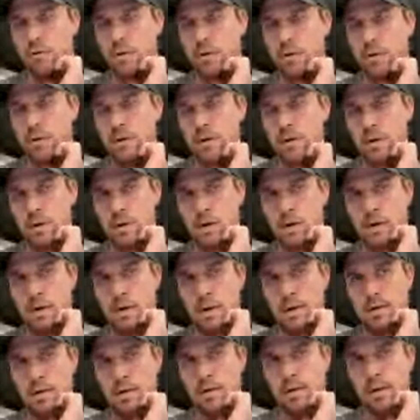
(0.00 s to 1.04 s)
And
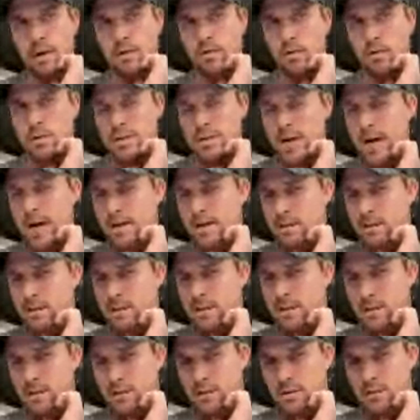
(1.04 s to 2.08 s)
I don't think I've always handled
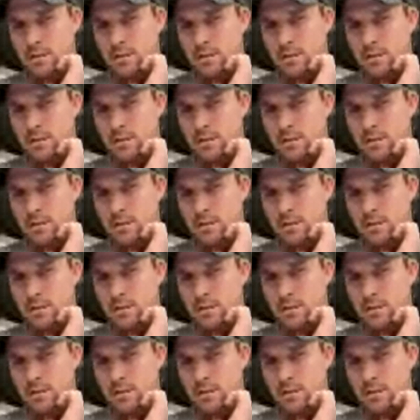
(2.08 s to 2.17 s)
it